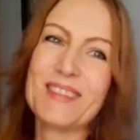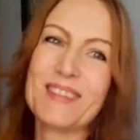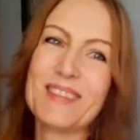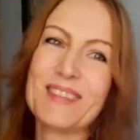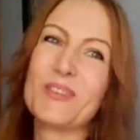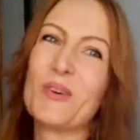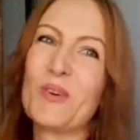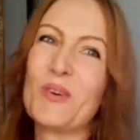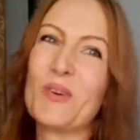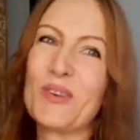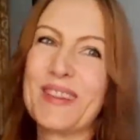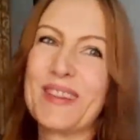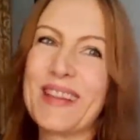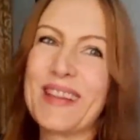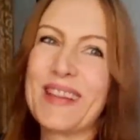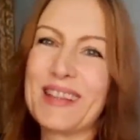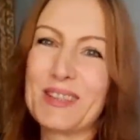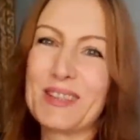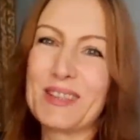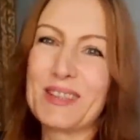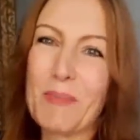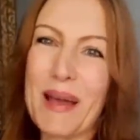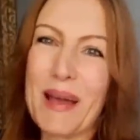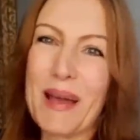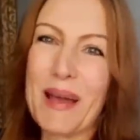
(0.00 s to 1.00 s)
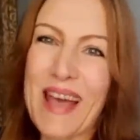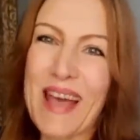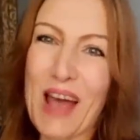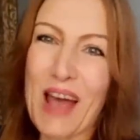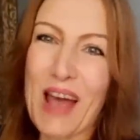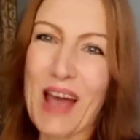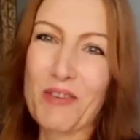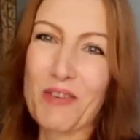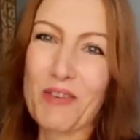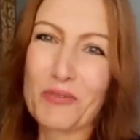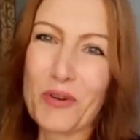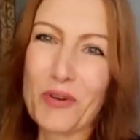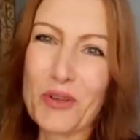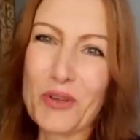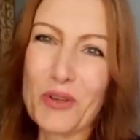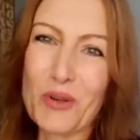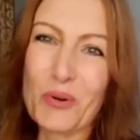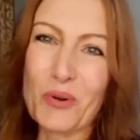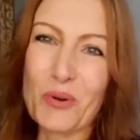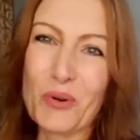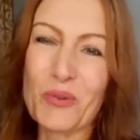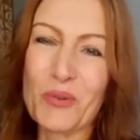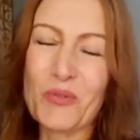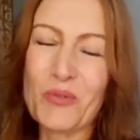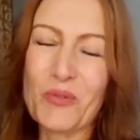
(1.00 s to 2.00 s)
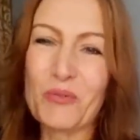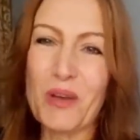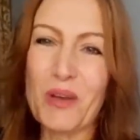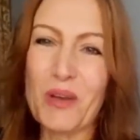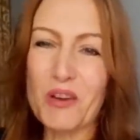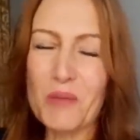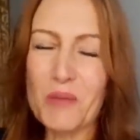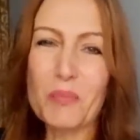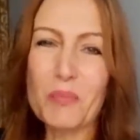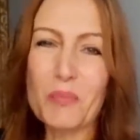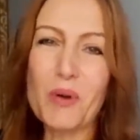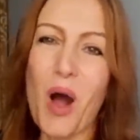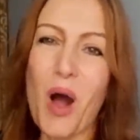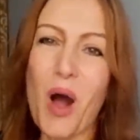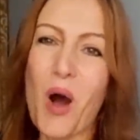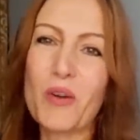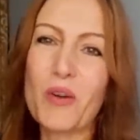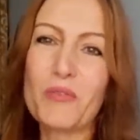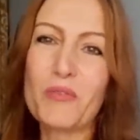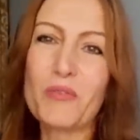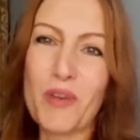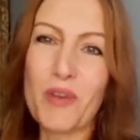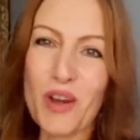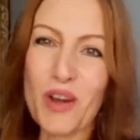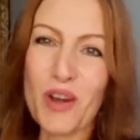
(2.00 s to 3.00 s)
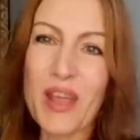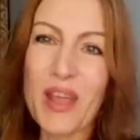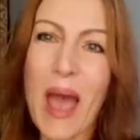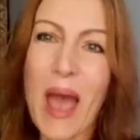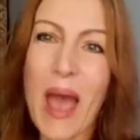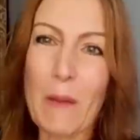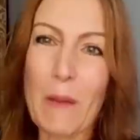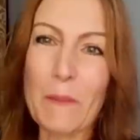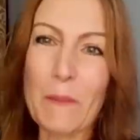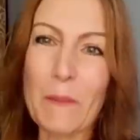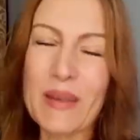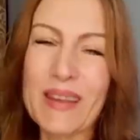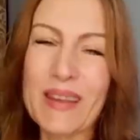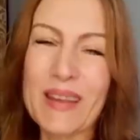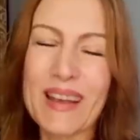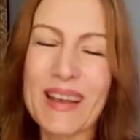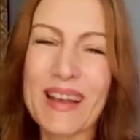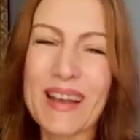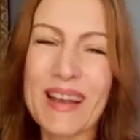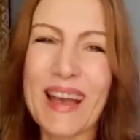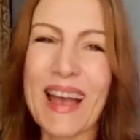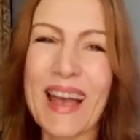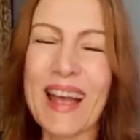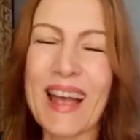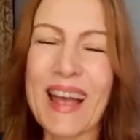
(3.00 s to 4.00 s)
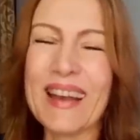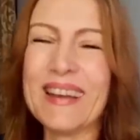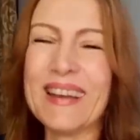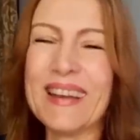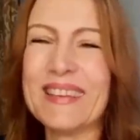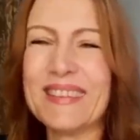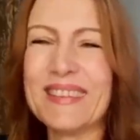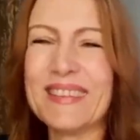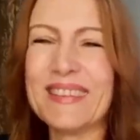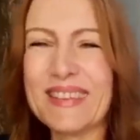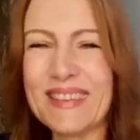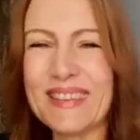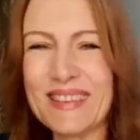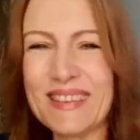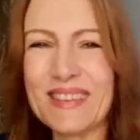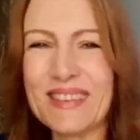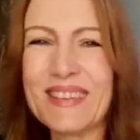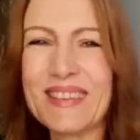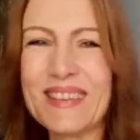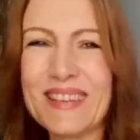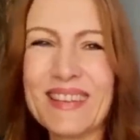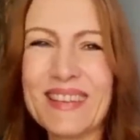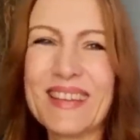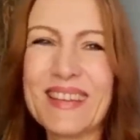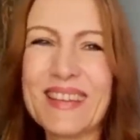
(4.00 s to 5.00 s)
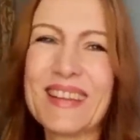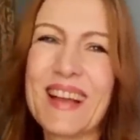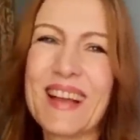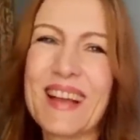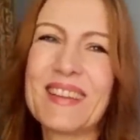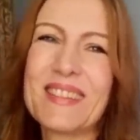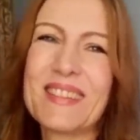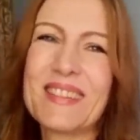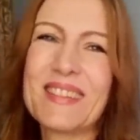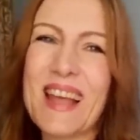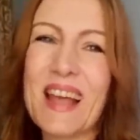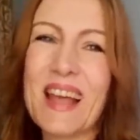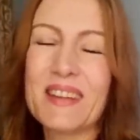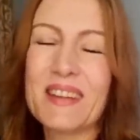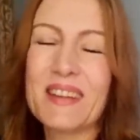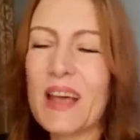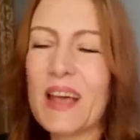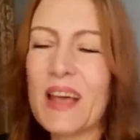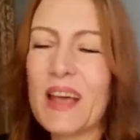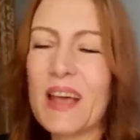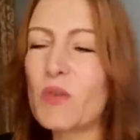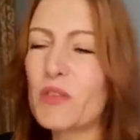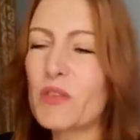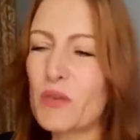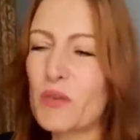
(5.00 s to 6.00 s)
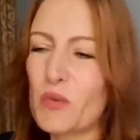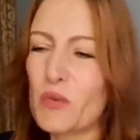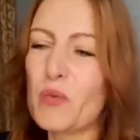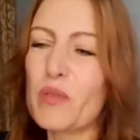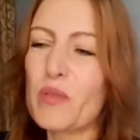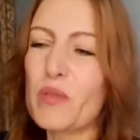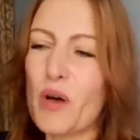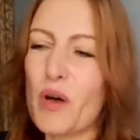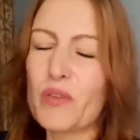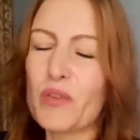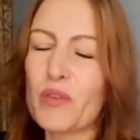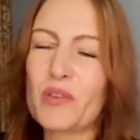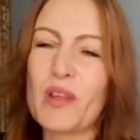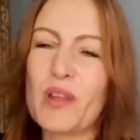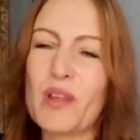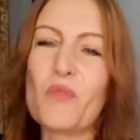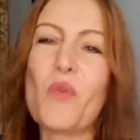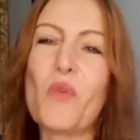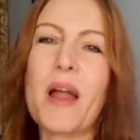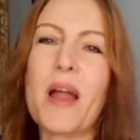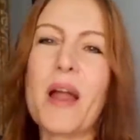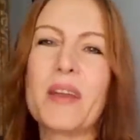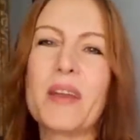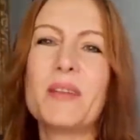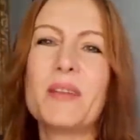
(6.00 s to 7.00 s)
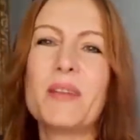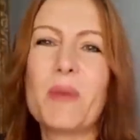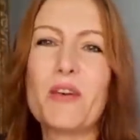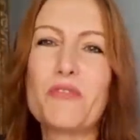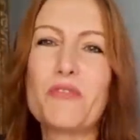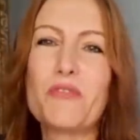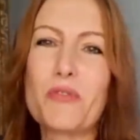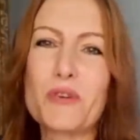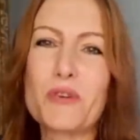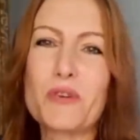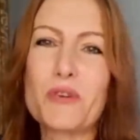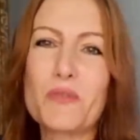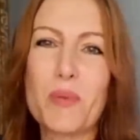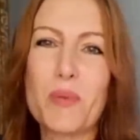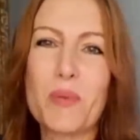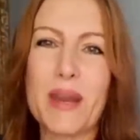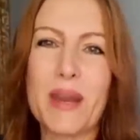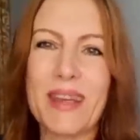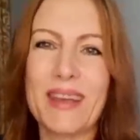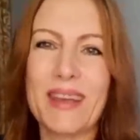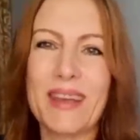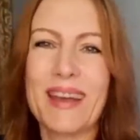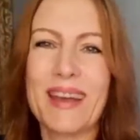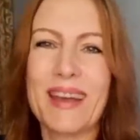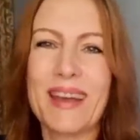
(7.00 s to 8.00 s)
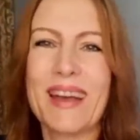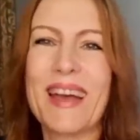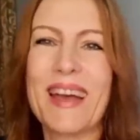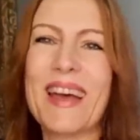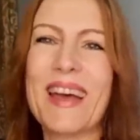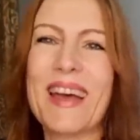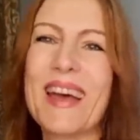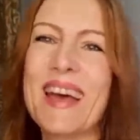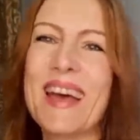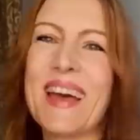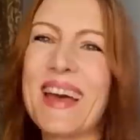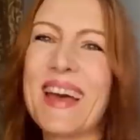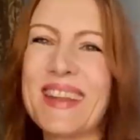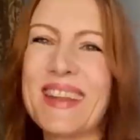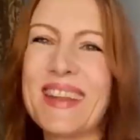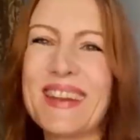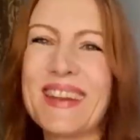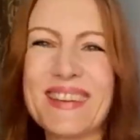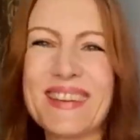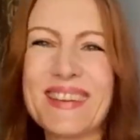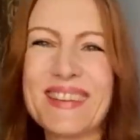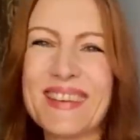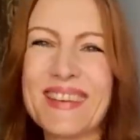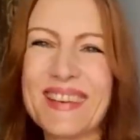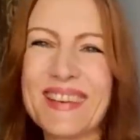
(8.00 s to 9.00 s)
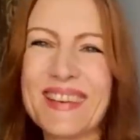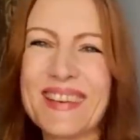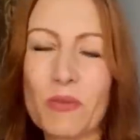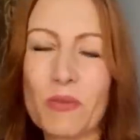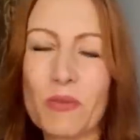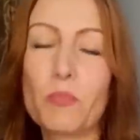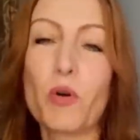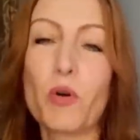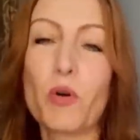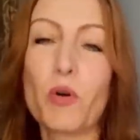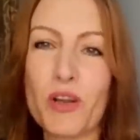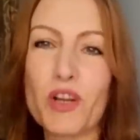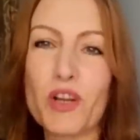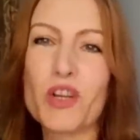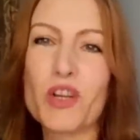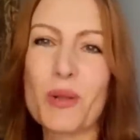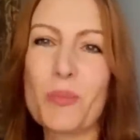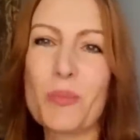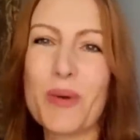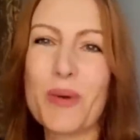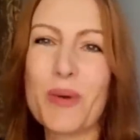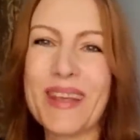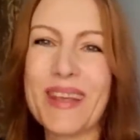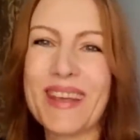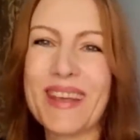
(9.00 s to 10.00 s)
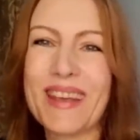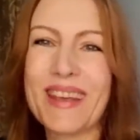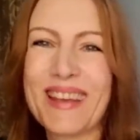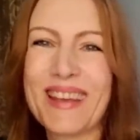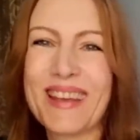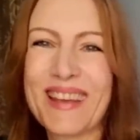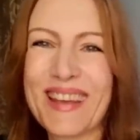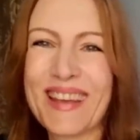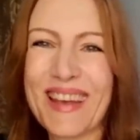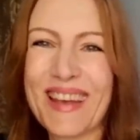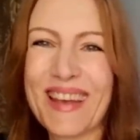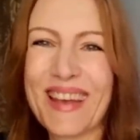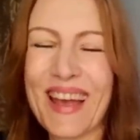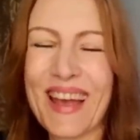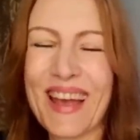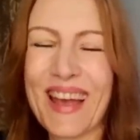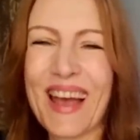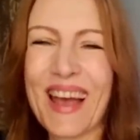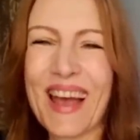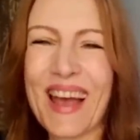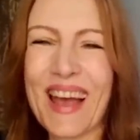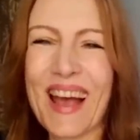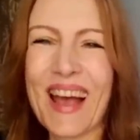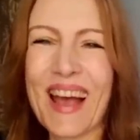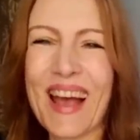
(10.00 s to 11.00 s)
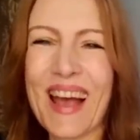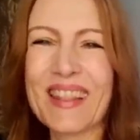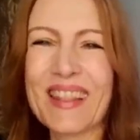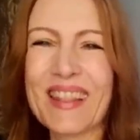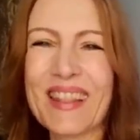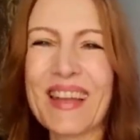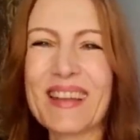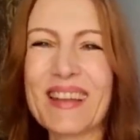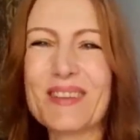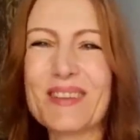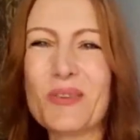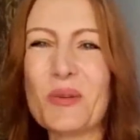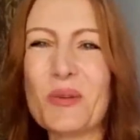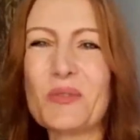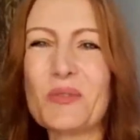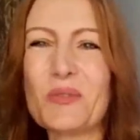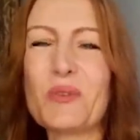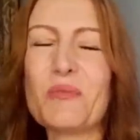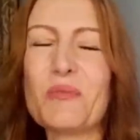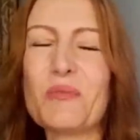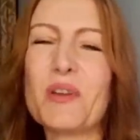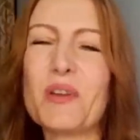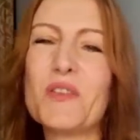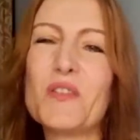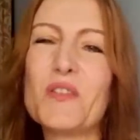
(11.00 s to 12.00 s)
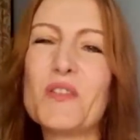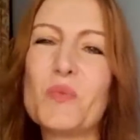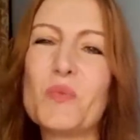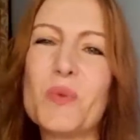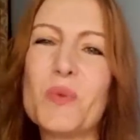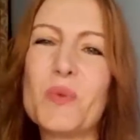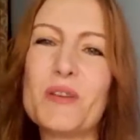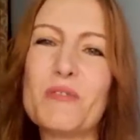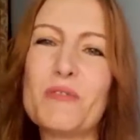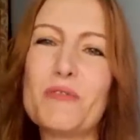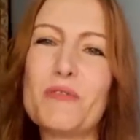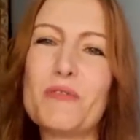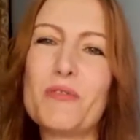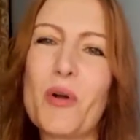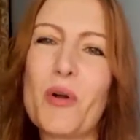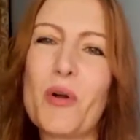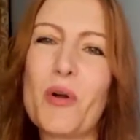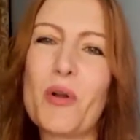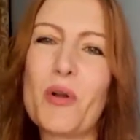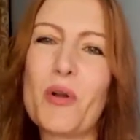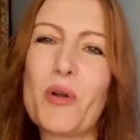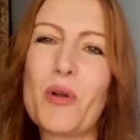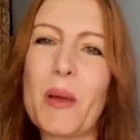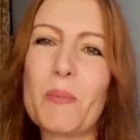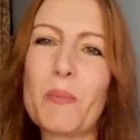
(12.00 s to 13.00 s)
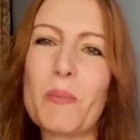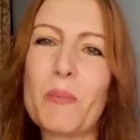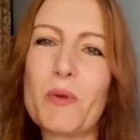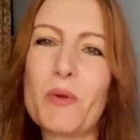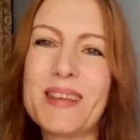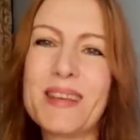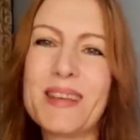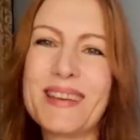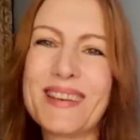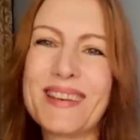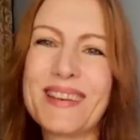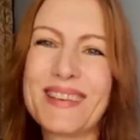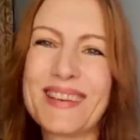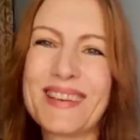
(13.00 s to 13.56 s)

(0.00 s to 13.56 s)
So that's my dad for you. Very proud, very happy. And that was in 2001 in my first play and professional play. And that is also a very sweet and fond memory.